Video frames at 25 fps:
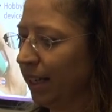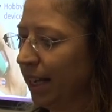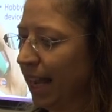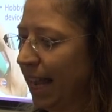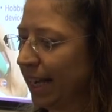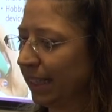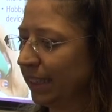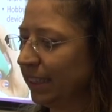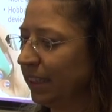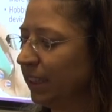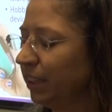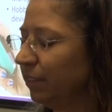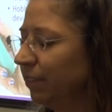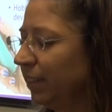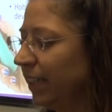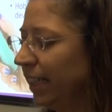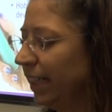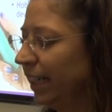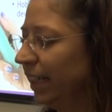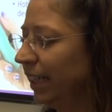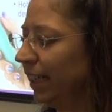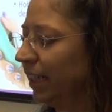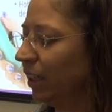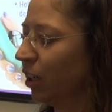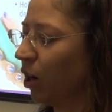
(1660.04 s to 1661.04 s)

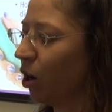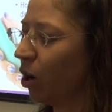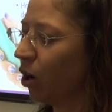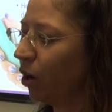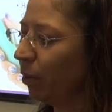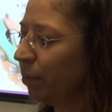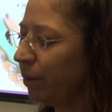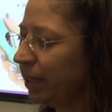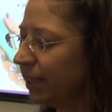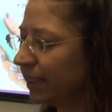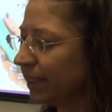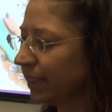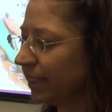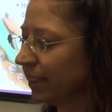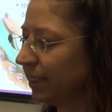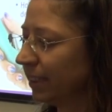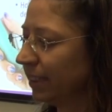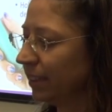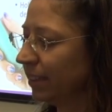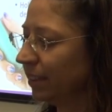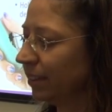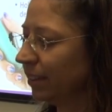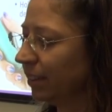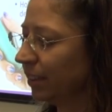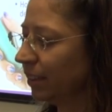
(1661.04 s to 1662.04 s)
activity and a
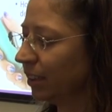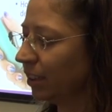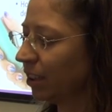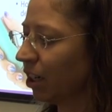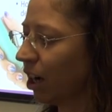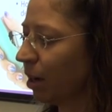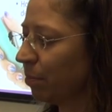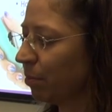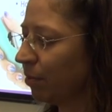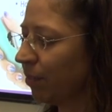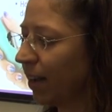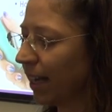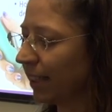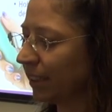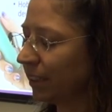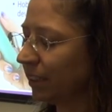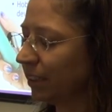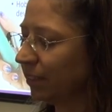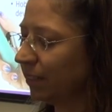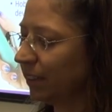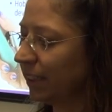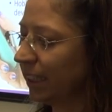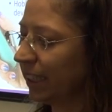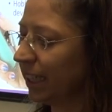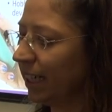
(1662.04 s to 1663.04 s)
hobbyist type of
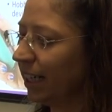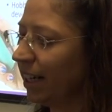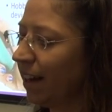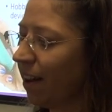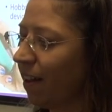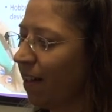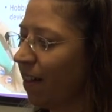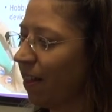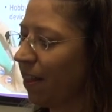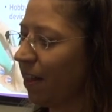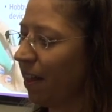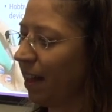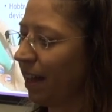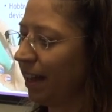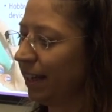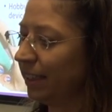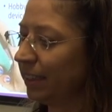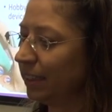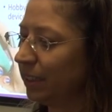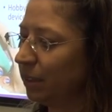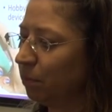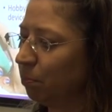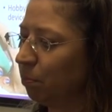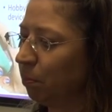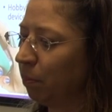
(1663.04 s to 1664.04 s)
activity
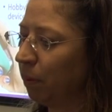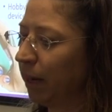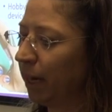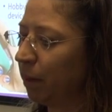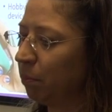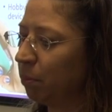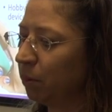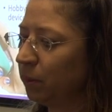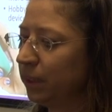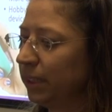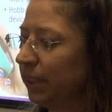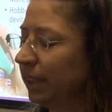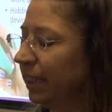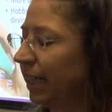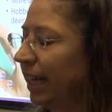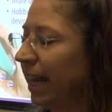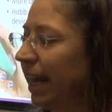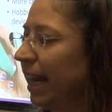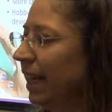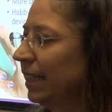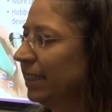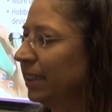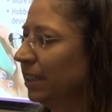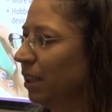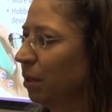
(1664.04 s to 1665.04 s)
that people didn't
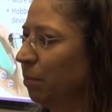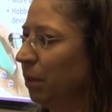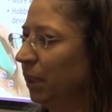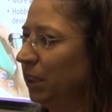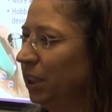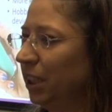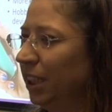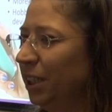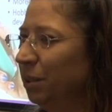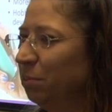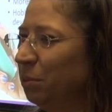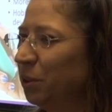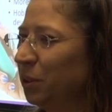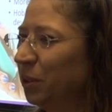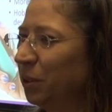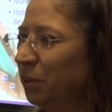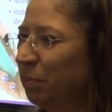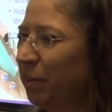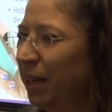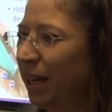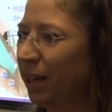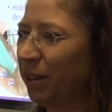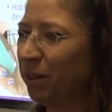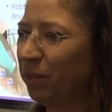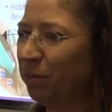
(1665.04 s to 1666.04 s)
care so much anymore
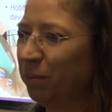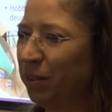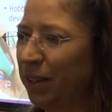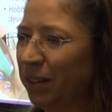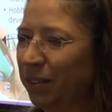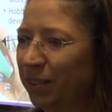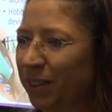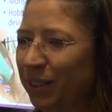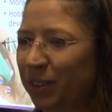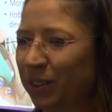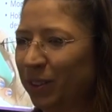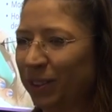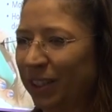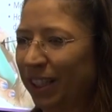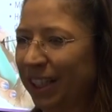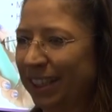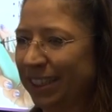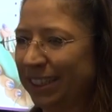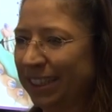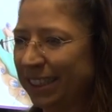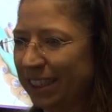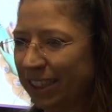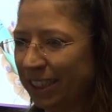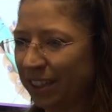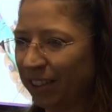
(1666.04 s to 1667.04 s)
about whether it looked like
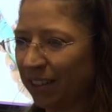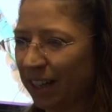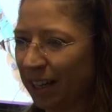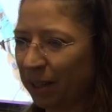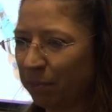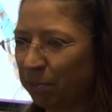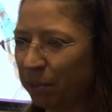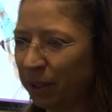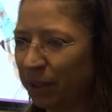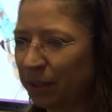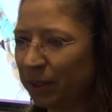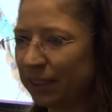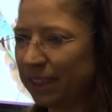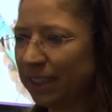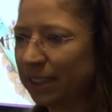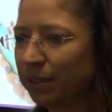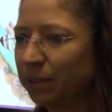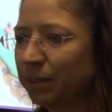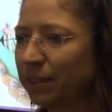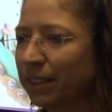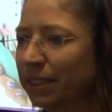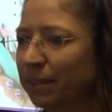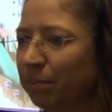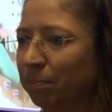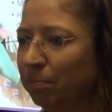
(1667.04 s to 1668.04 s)
a cigarette, because this
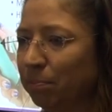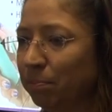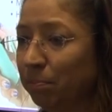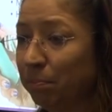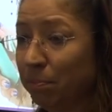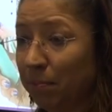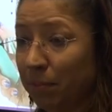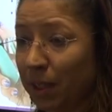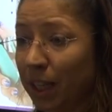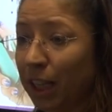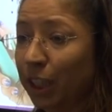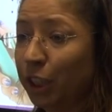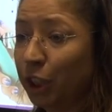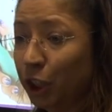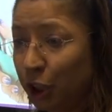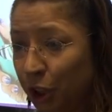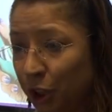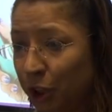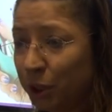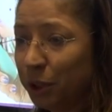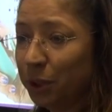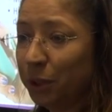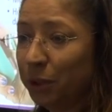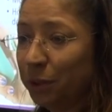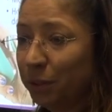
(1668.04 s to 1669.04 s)
was a
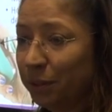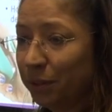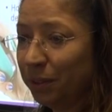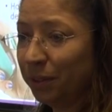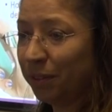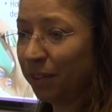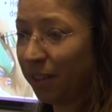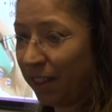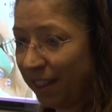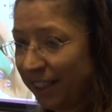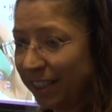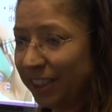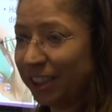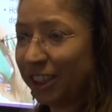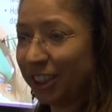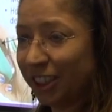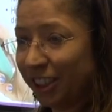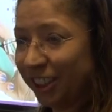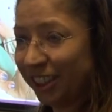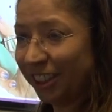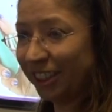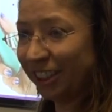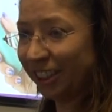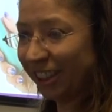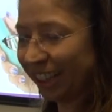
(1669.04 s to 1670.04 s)
new thing to
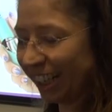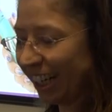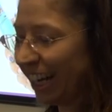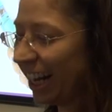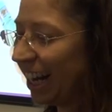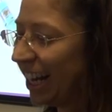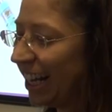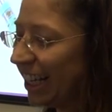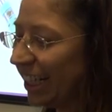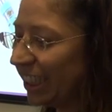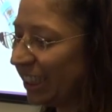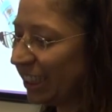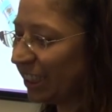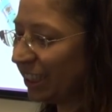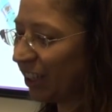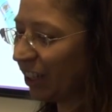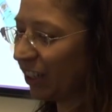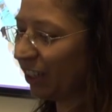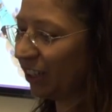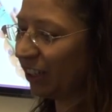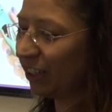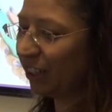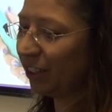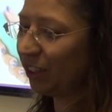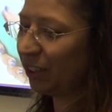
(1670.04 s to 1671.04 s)
do.
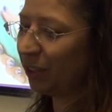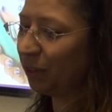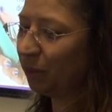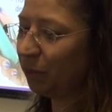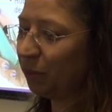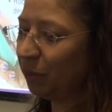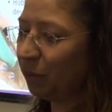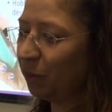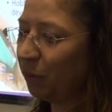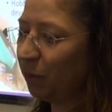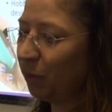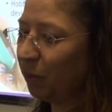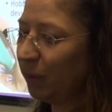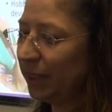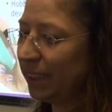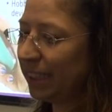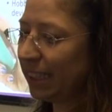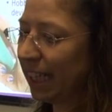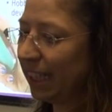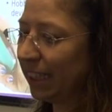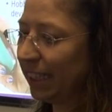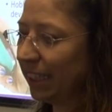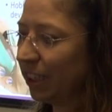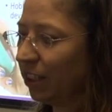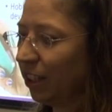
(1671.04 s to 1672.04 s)
So we
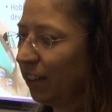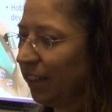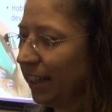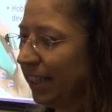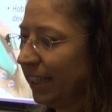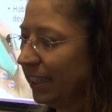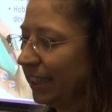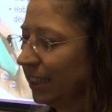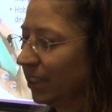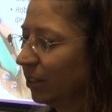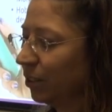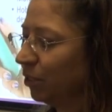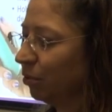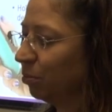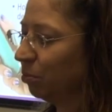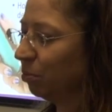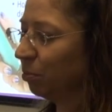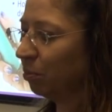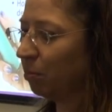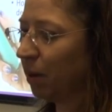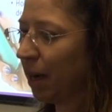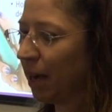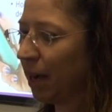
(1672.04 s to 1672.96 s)
suddenly got these sort of